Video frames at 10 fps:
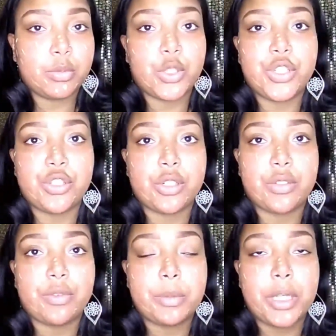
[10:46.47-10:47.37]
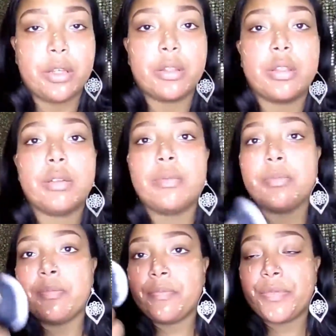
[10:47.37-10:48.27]
Pretty sure it's from Elf.
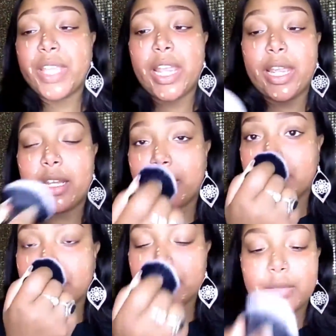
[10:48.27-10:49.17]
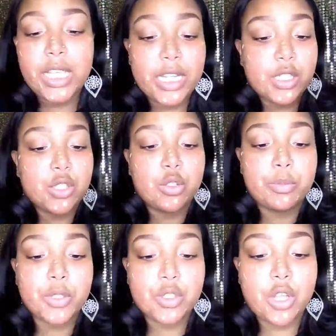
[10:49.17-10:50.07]
And it's
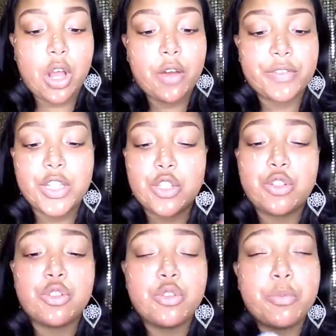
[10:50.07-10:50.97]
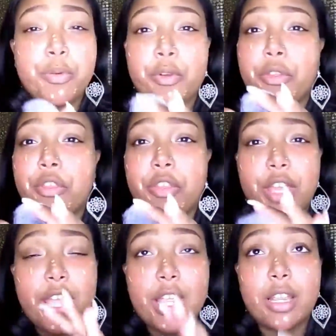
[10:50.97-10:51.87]
super soft. It's super
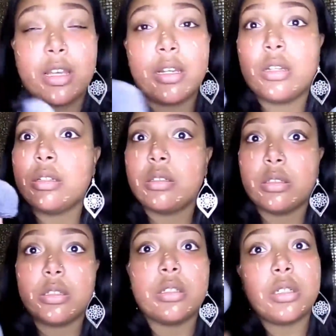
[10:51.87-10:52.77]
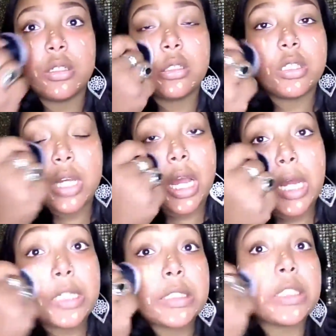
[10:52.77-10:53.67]
thick.
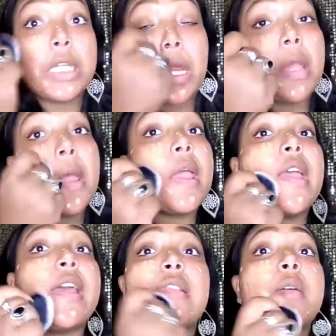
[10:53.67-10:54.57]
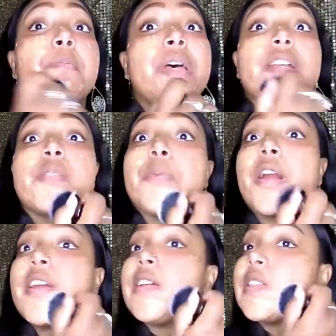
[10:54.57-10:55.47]
Honestly. And the best
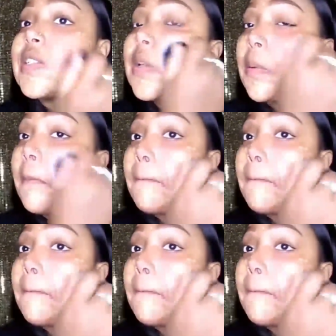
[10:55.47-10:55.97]
price.